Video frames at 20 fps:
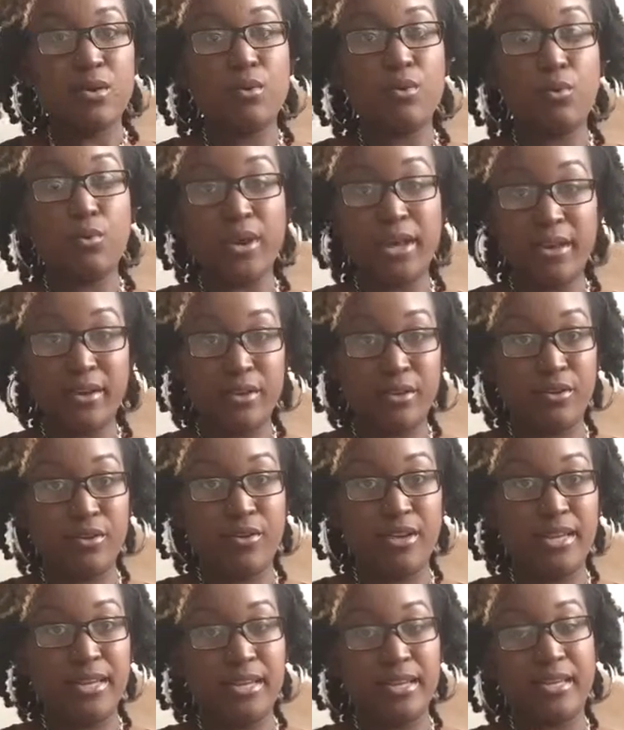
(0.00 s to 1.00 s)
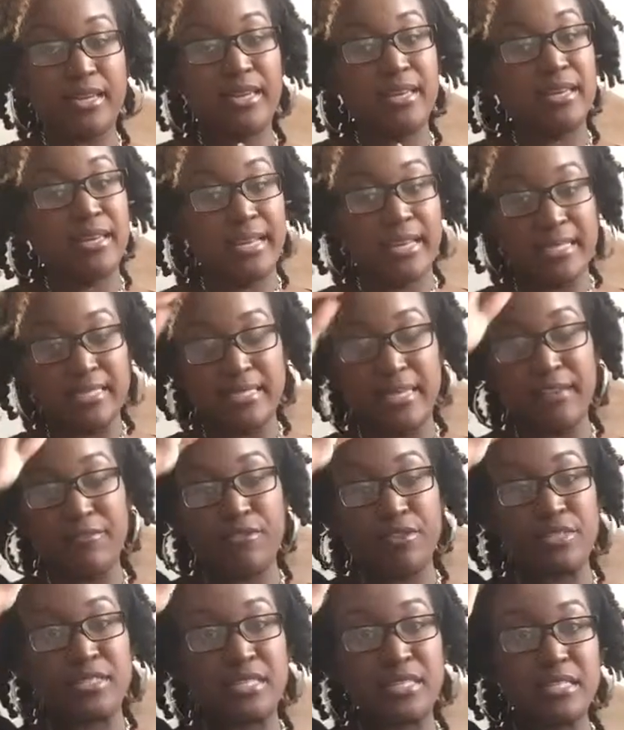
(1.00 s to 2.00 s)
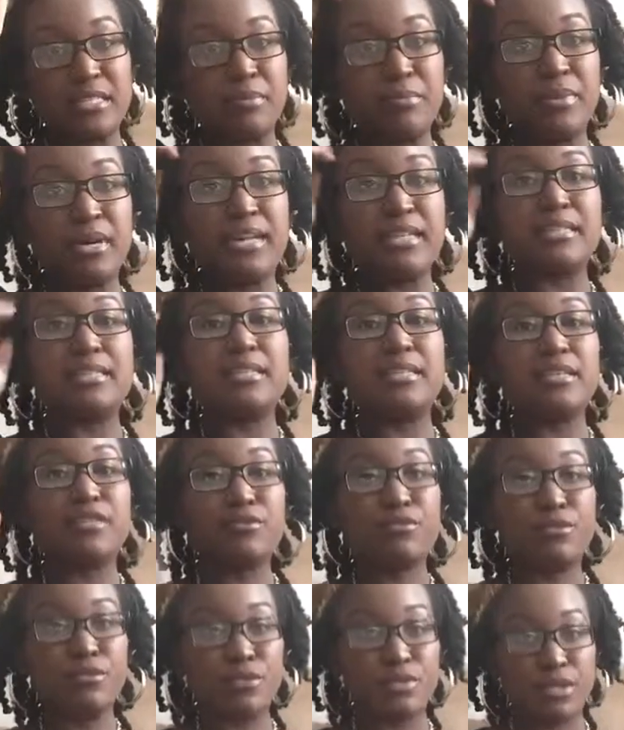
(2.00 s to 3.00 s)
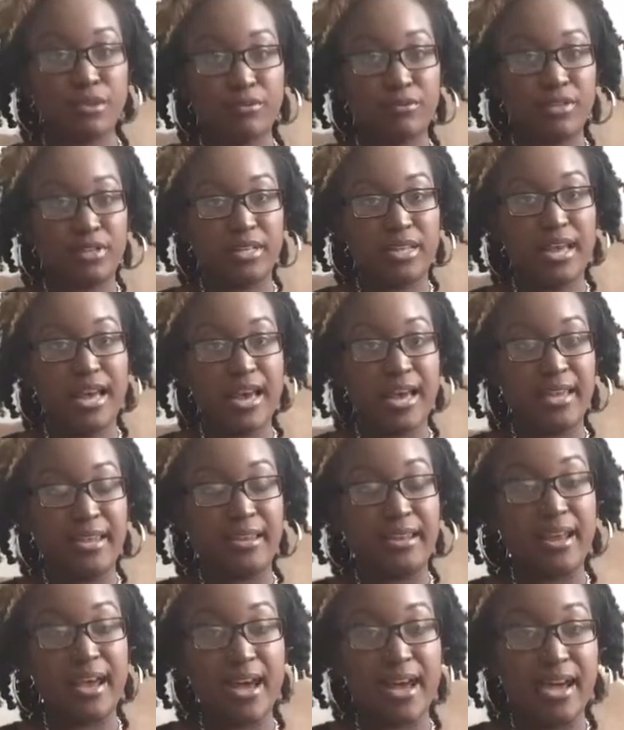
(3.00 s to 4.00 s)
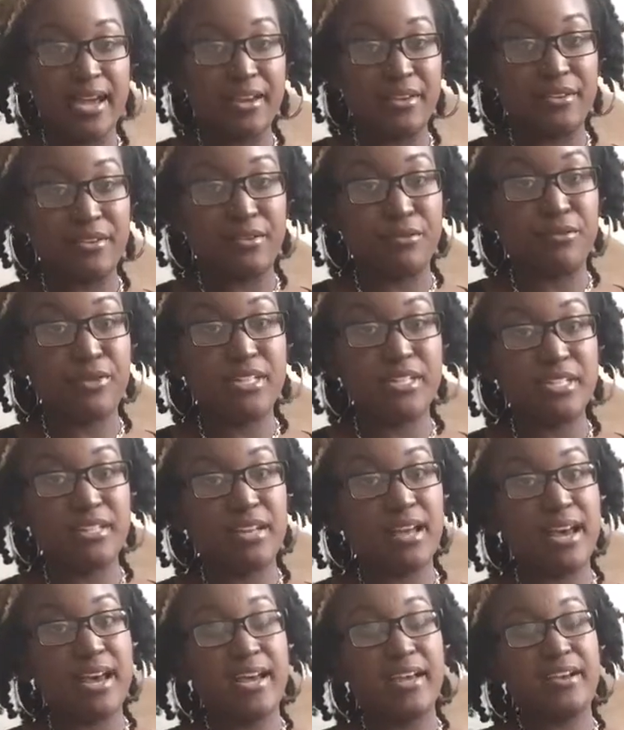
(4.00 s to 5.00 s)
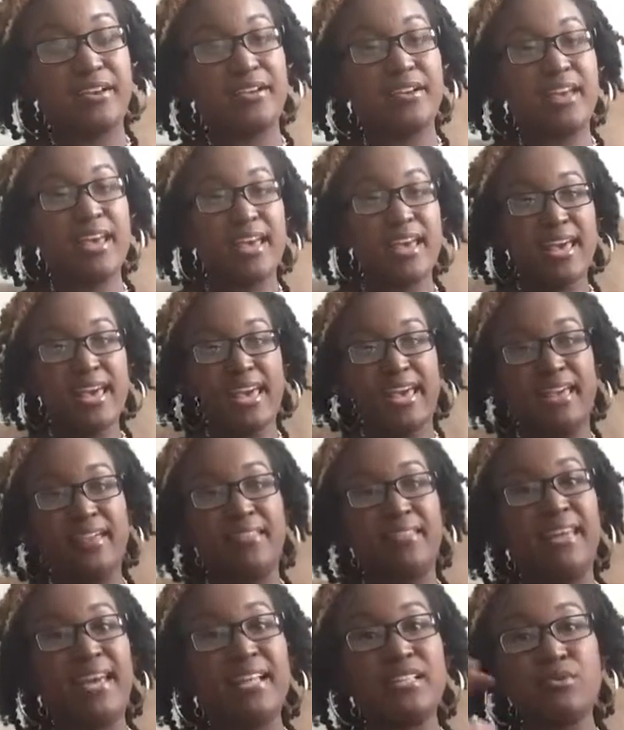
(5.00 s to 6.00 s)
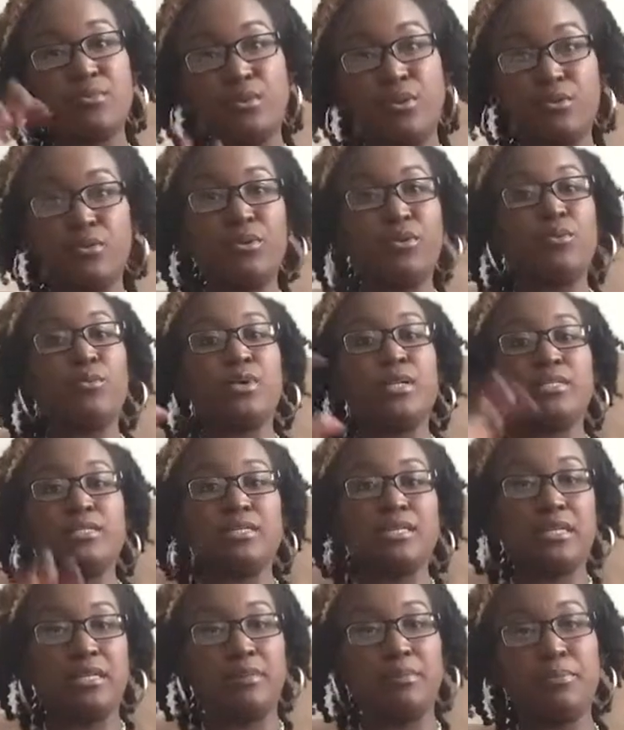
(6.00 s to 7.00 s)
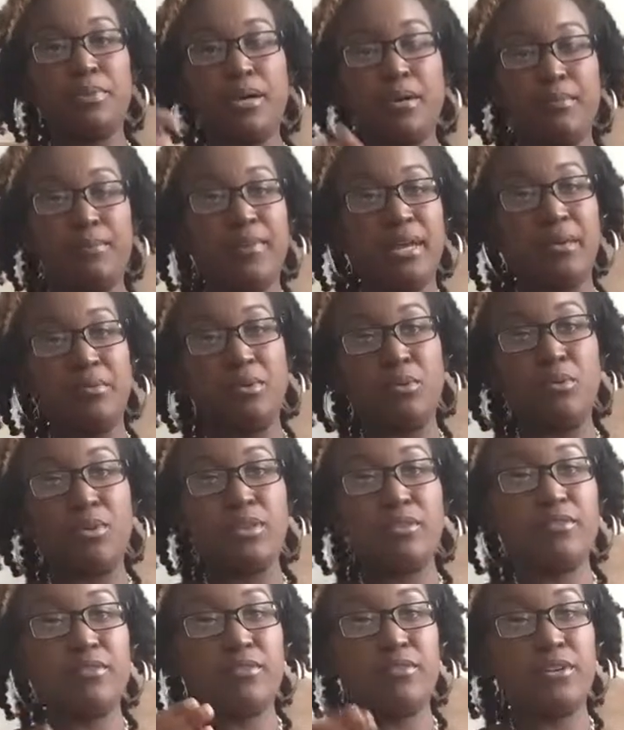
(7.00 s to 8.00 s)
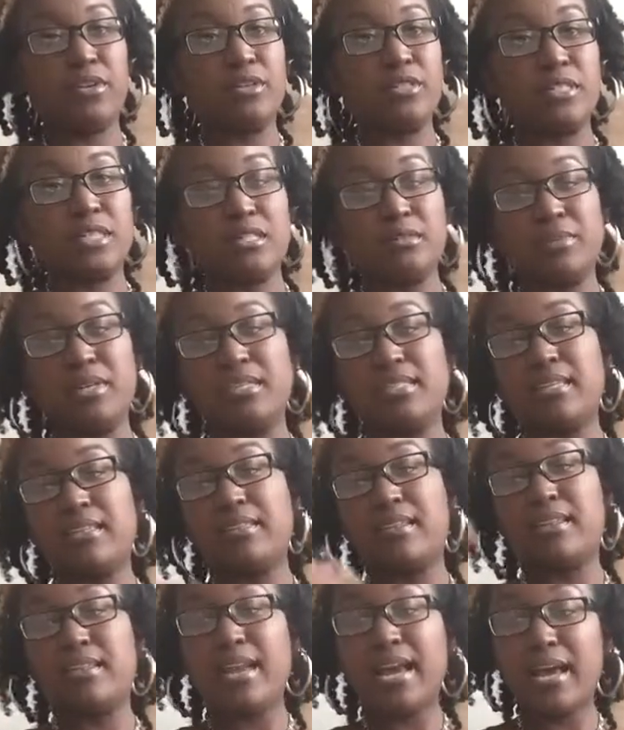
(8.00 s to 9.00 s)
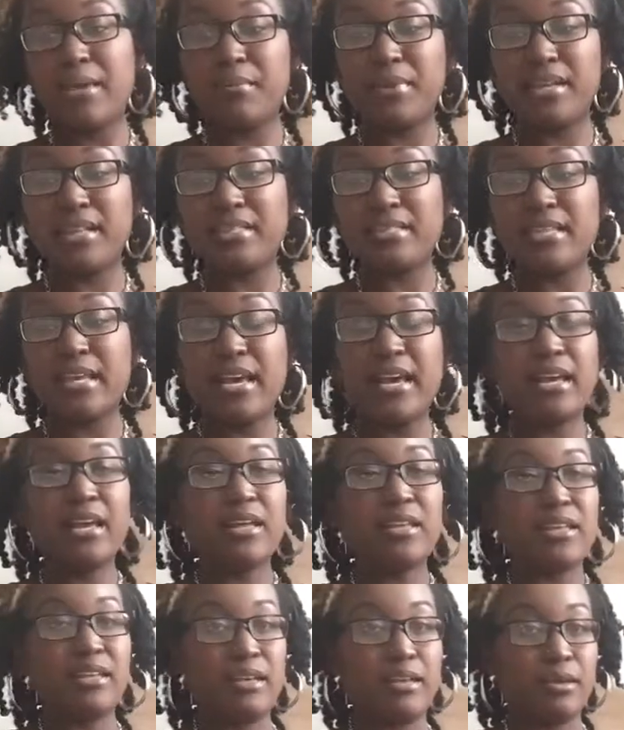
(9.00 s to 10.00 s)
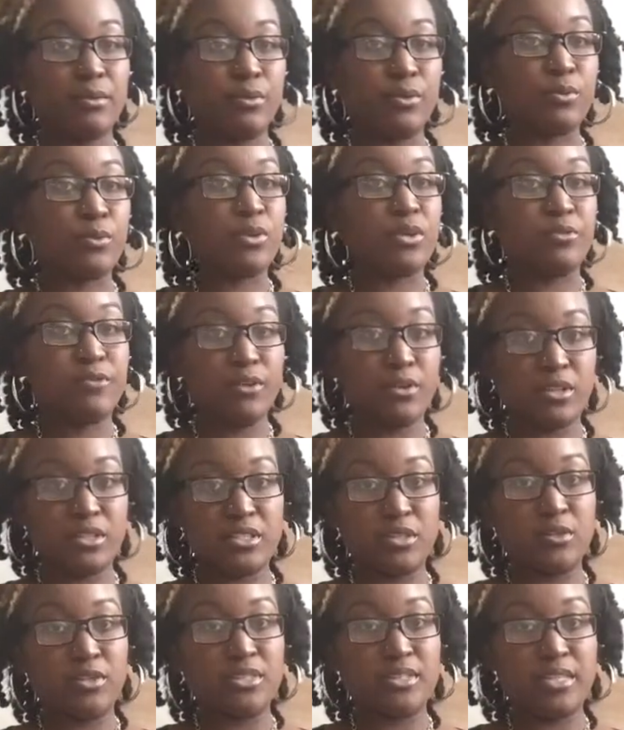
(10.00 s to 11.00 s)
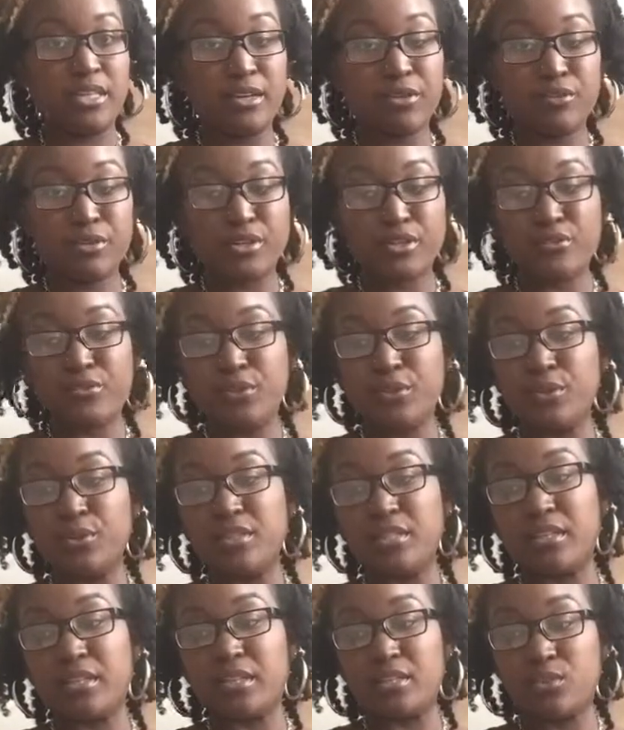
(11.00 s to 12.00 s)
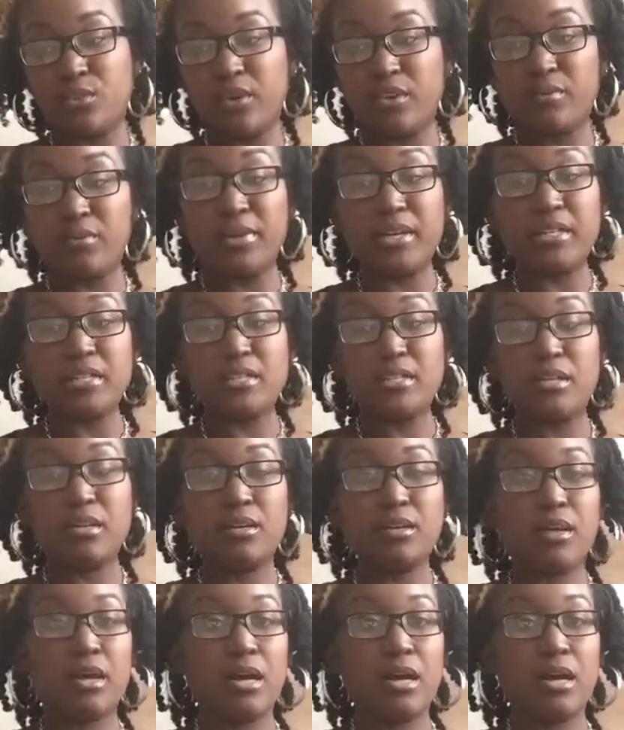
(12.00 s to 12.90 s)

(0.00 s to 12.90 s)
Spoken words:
well. And again, like I said, for 6 months, these foods are really high in iron. They're rich in iron, and that's what we're wanting to pump baby with for the first 6 months. And then 9 months, we want to focus on zinc-rich foods, and then 12 months,